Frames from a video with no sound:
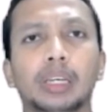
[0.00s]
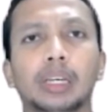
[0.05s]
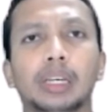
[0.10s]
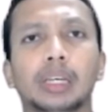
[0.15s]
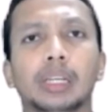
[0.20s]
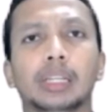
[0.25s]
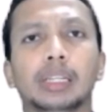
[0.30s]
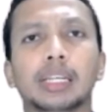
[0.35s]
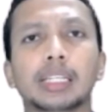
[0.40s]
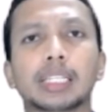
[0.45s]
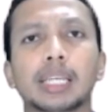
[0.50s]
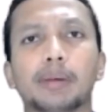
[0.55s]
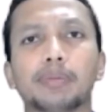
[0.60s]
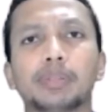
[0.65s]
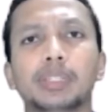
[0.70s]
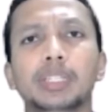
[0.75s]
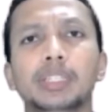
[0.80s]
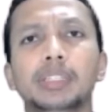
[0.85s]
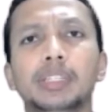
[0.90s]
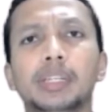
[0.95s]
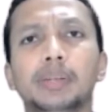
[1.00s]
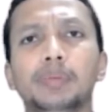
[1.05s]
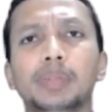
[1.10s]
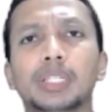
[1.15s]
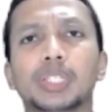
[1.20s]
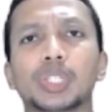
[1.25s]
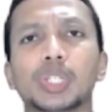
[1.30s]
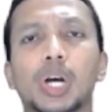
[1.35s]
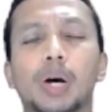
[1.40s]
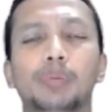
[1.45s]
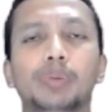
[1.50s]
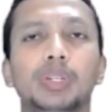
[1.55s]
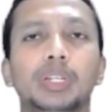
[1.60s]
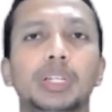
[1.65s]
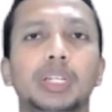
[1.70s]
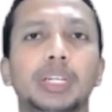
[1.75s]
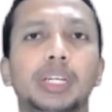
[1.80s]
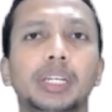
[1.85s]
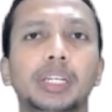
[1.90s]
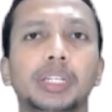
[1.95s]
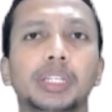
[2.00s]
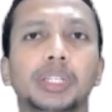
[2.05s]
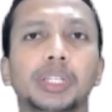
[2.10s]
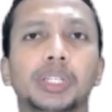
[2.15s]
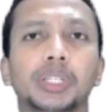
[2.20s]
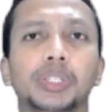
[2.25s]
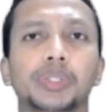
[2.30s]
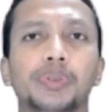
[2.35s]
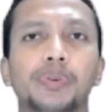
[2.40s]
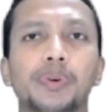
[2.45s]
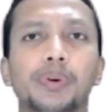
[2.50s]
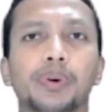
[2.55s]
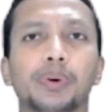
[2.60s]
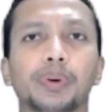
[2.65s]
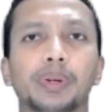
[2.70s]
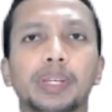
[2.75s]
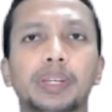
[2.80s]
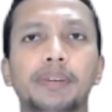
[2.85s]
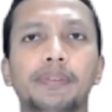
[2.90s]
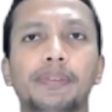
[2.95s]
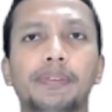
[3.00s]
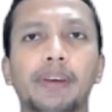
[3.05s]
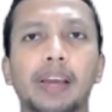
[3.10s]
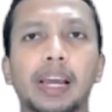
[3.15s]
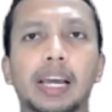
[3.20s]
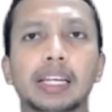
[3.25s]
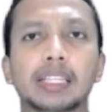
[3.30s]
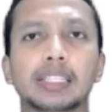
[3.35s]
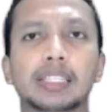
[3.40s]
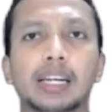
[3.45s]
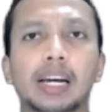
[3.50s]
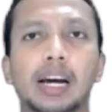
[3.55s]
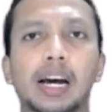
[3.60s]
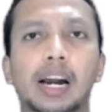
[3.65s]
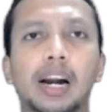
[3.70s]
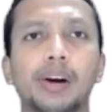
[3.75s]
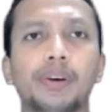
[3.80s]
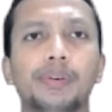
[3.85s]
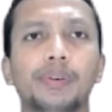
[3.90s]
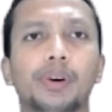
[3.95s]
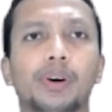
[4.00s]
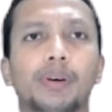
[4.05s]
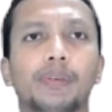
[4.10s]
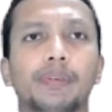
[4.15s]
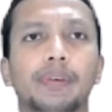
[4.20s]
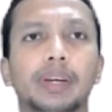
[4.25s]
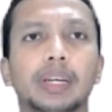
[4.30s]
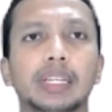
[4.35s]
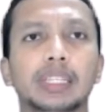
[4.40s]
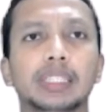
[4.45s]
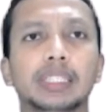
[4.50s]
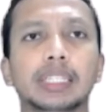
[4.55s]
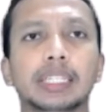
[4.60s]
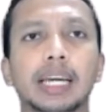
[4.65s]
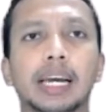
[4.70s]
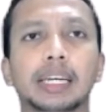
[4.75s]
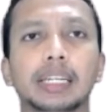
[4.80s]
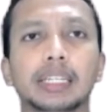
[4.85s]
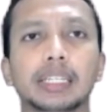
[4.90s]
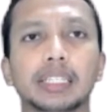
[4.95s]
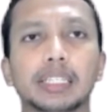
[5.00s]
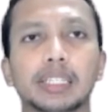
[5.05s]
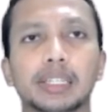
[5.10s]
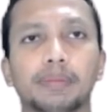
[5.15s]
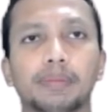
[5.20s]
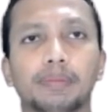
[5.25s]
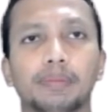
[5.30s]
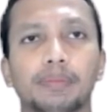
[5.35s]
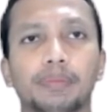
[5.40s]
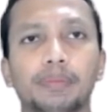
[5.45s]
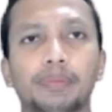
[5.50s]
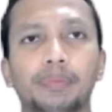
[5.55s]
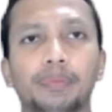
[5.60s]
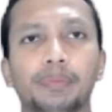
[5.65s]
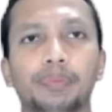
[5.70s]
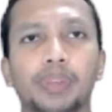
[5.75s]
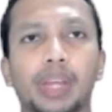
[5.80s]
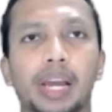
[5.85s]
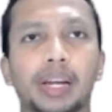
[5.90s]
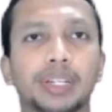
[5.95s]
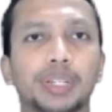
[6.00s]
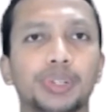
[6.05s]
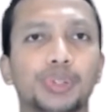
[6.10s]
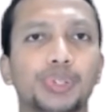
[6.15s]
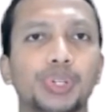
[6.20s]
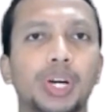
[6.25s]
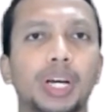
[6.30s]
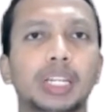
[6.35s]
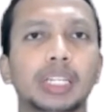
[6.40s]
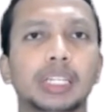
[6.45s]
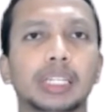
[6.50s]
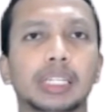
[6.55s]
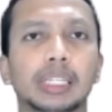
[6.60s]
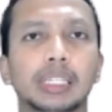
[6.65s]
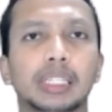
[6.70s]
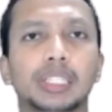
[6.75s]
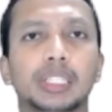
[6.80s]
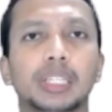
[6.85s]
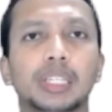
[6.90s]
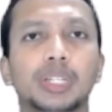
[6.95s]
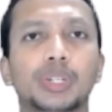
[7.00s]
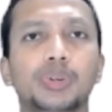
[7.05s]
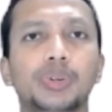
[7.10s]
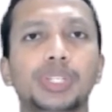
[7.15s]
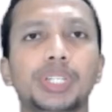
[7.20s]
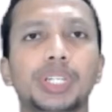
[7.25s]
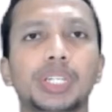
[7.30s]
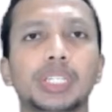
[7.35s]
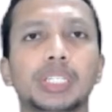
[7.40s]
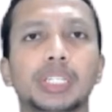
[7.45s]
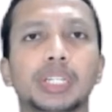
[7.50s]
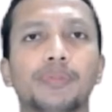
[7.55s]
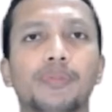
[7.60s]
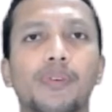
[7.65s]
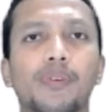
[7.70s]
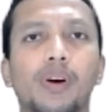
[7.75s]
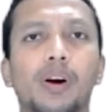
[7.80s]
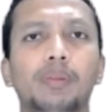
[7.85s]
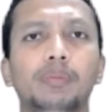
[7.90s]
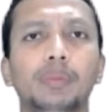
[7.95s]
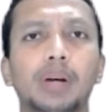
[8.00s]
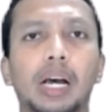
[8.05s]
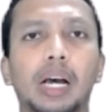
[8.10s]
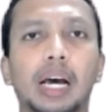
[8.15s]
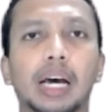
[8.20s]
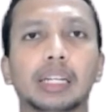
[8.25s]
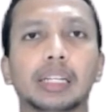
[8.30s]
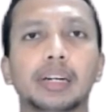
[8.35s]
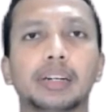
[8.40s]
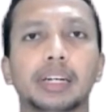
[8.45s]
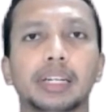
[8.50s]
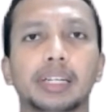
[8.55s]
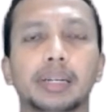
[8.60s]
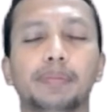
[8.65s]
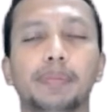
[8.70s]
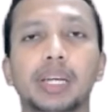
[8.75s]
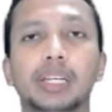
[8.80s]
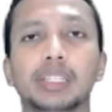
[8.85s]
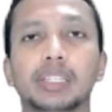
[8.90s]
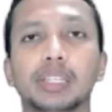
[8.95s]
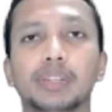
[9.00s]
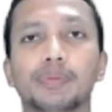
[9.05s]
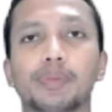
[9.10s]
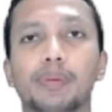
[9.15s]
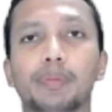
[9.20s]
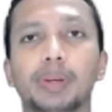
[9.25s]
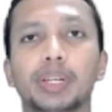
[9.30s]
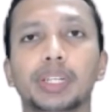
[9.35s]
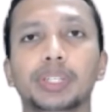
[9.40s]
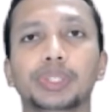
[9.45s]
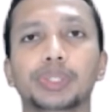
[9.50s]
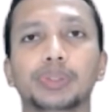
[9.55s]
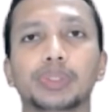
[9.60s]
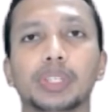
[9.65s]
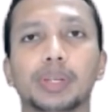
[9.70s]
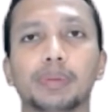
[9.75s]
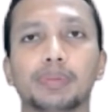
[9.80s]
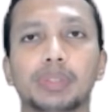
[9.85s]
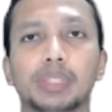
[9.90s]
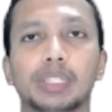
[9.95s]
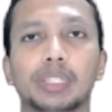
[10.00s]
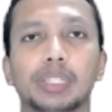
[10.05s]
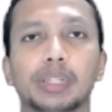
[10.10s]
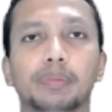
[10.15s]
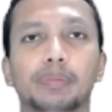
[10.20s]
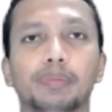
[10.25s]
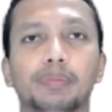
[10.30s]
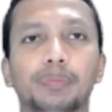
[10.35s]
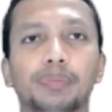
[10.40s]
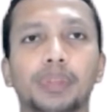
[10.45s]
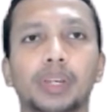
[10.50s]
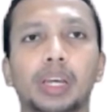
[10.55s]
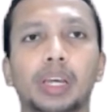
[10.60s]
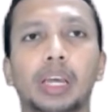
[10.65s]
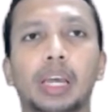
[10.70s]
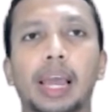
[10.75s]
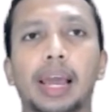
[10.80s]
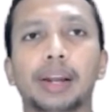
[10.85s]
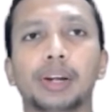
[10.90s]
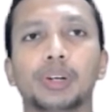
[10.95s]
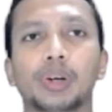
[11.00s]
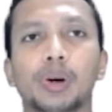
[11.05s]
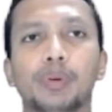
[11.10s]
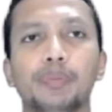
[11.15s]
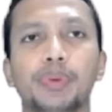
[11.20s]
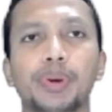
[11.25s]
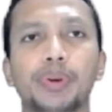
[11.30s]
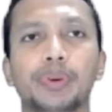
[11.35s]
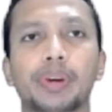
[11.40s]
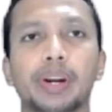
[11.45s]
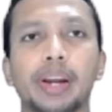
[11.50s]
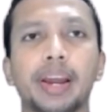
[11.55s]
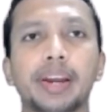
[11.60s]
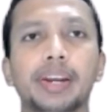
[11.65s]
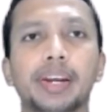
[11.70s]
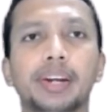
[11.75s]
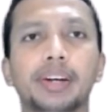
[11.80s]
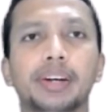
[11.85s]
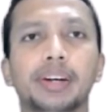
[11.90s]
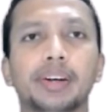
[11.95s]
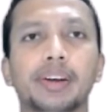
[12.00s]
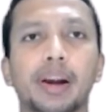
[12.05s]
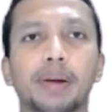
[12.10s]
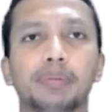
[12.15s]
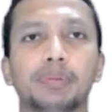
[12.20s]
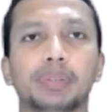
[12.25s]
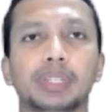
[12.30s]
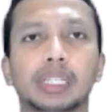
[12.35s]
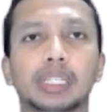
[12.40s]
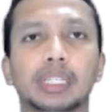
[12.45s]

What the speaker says: The subsystem is commonly thought of as the heart of a GIS and usually distinguishes it from other database information subsystem and computer-aided drafting